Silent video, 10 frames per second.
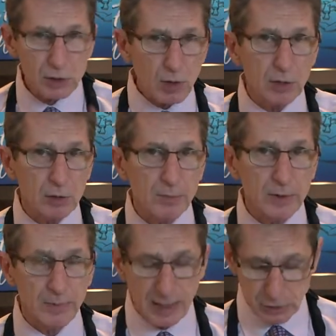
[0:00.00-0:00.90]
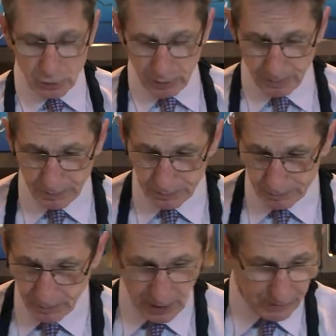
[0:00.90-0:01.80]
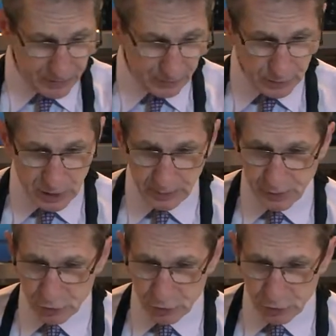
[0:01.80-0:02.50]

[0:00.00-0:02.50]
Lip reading: talk a little bit about shrimp. I have different types of